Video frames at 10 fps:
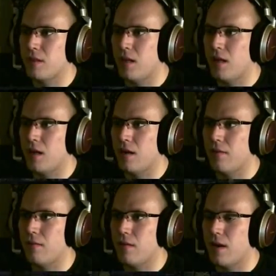Uh,
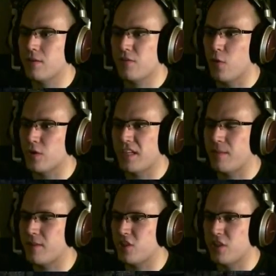I was focusing on
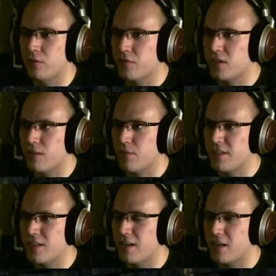my shield for some
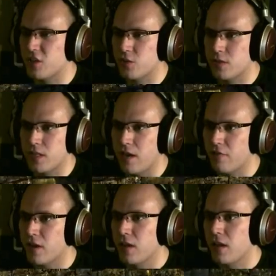reason, and I shouldn't have.